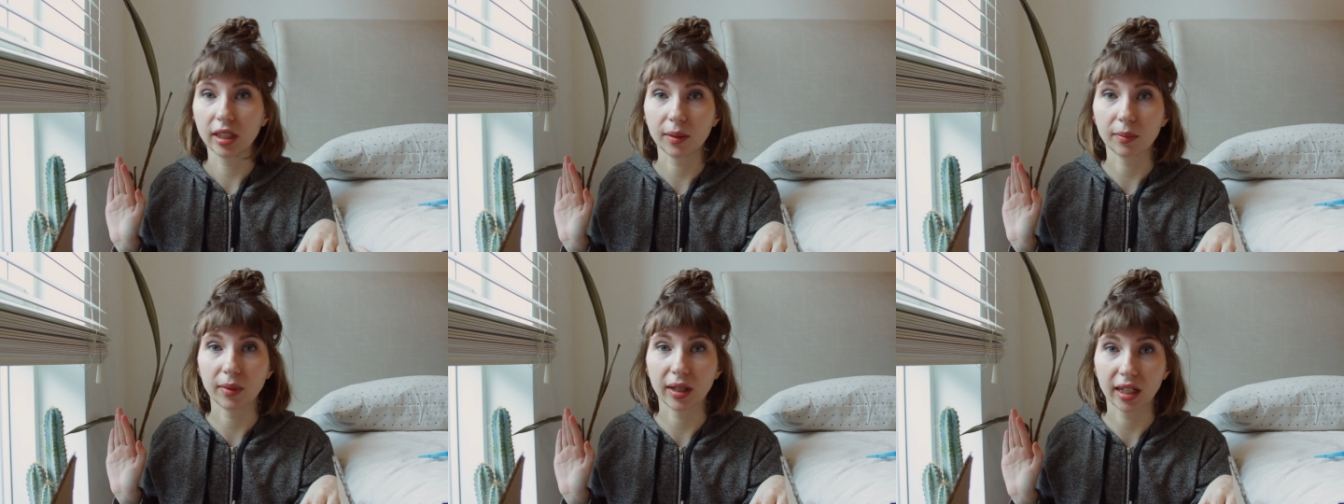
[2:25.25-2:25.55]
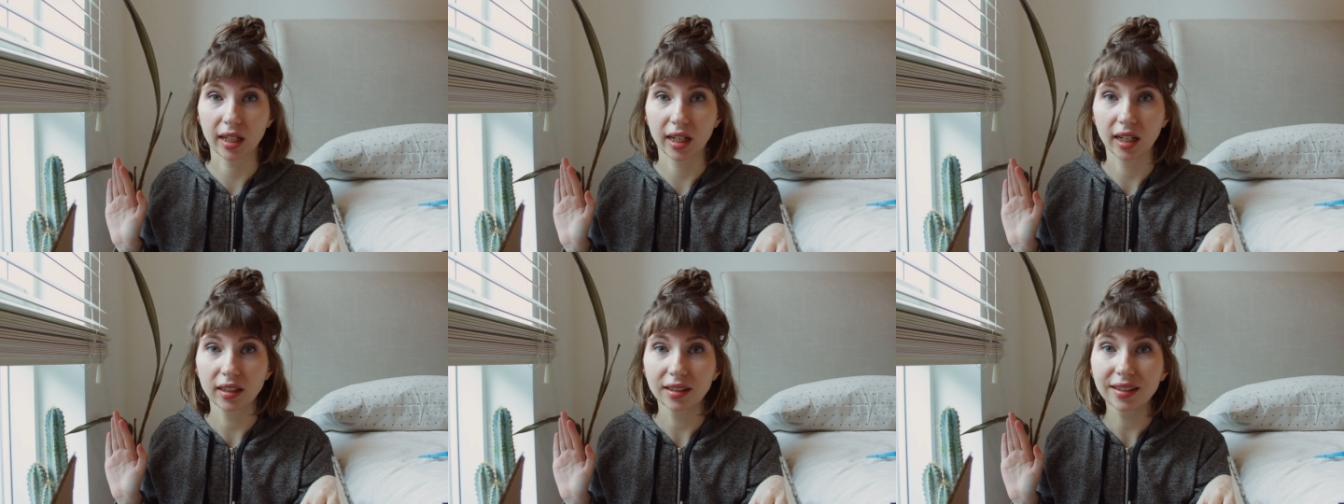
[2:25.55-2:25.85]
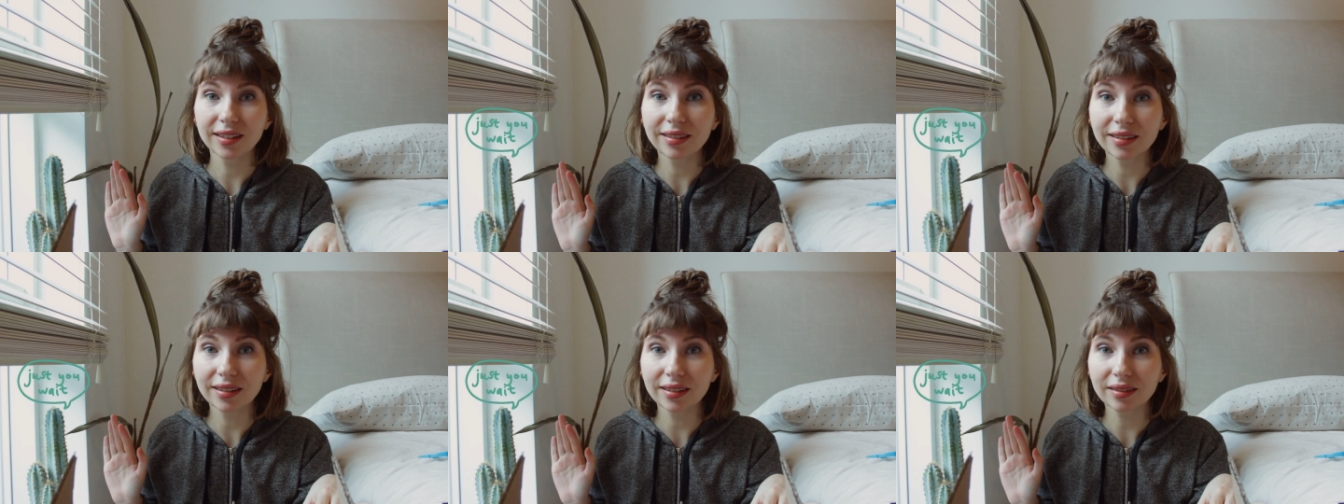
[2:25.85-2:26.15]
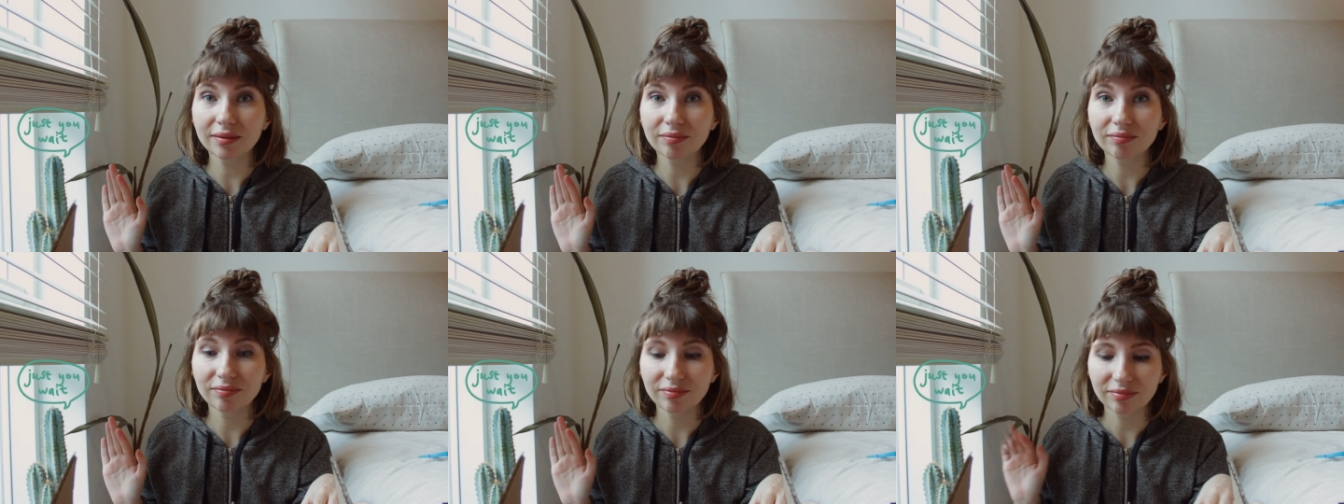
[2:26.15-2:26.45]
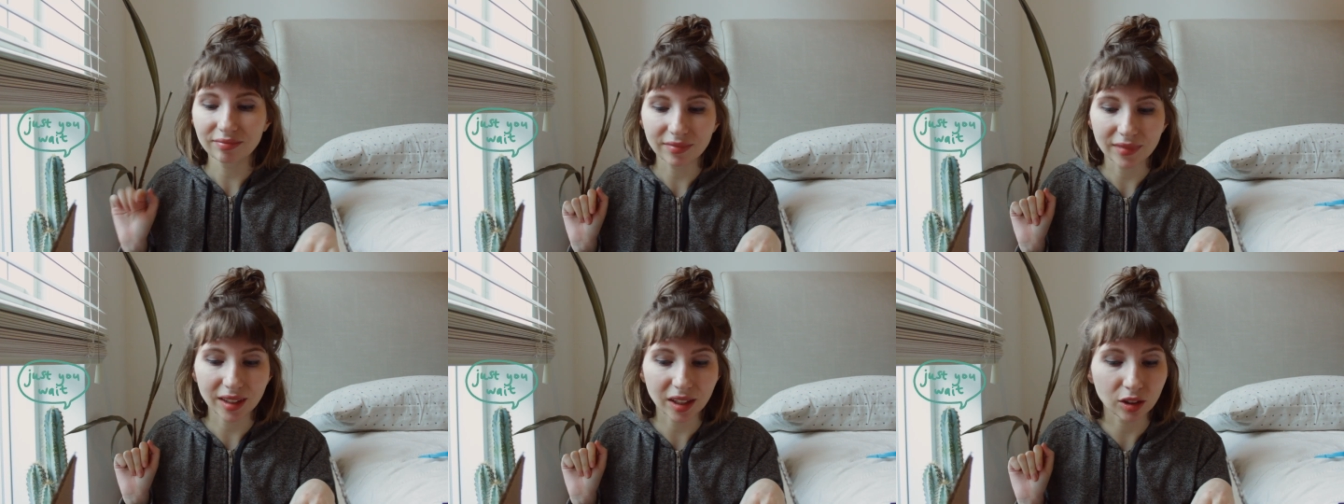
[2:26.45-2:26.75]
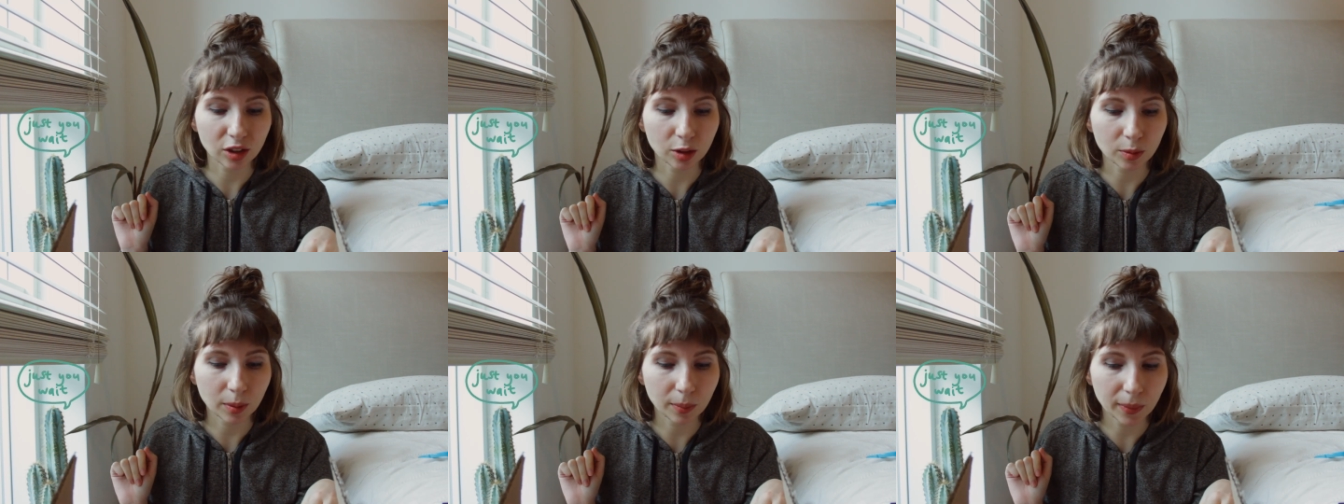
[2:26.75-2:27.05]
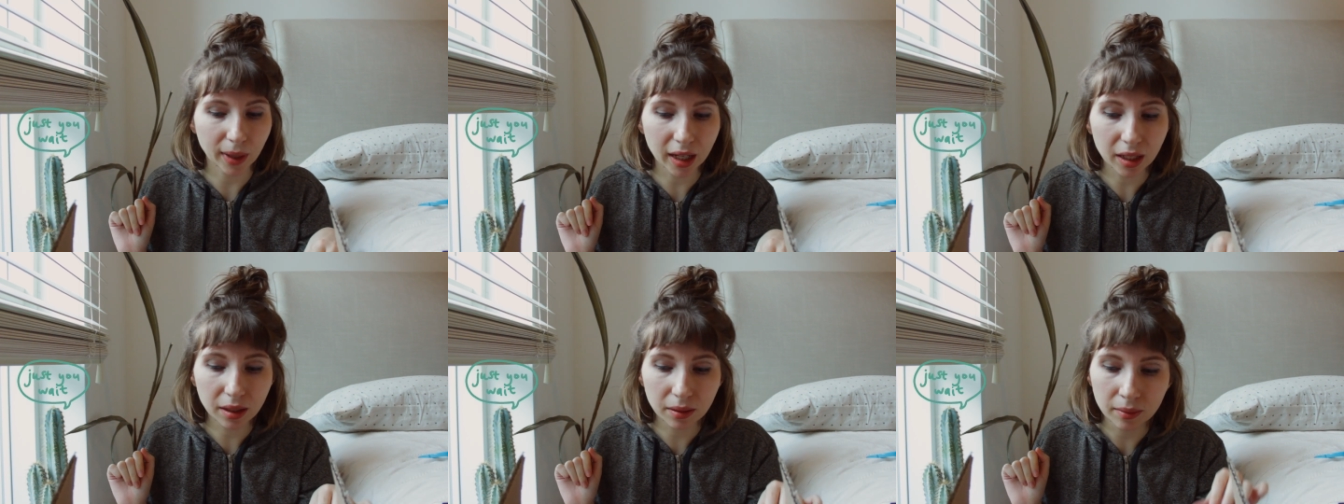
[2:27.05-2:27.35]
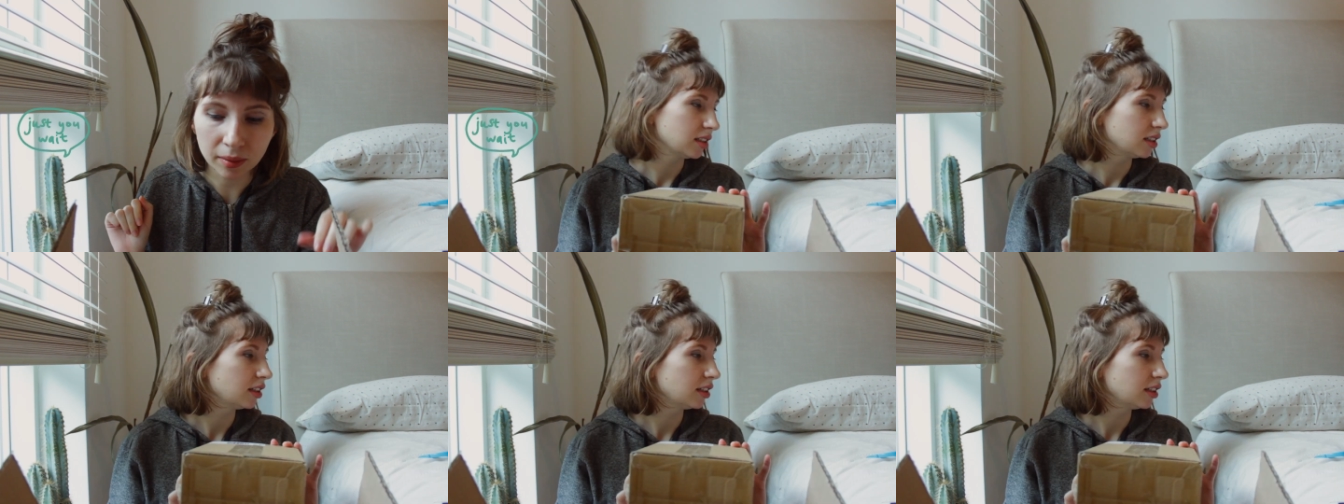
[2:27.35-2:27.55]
Hit my cactus. That could have been bad.